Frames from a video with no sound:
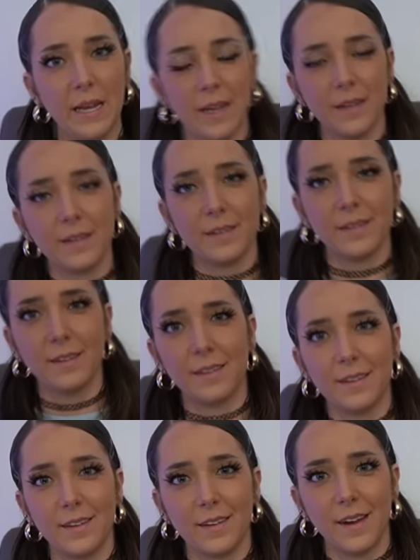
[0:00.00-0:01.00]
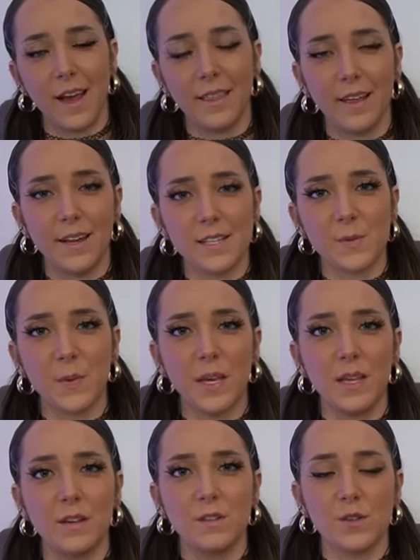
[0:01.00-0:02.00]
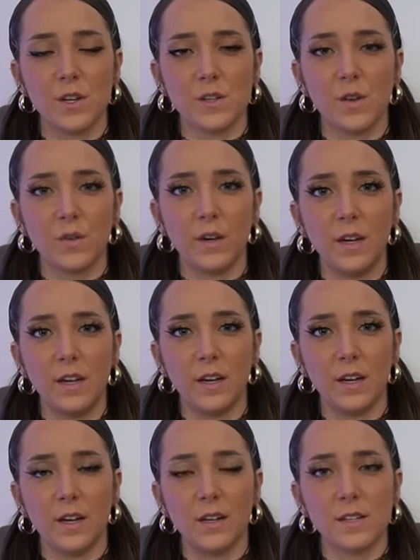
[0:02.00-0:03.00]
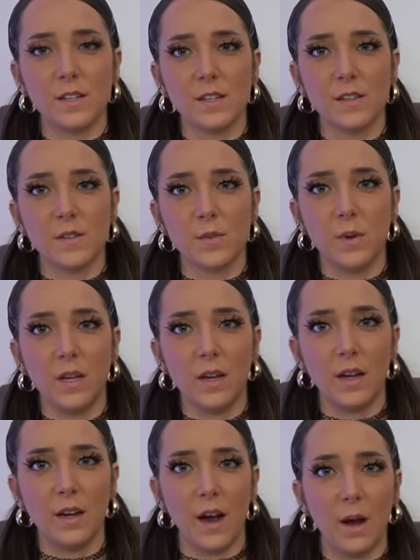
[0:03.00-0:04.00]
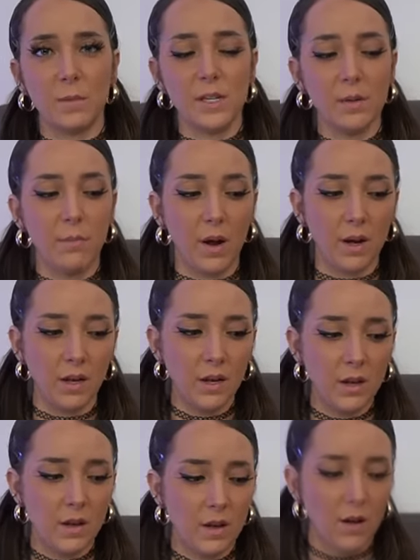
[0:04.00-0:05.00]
it. I think it's been just over a year since we adopted Bunny,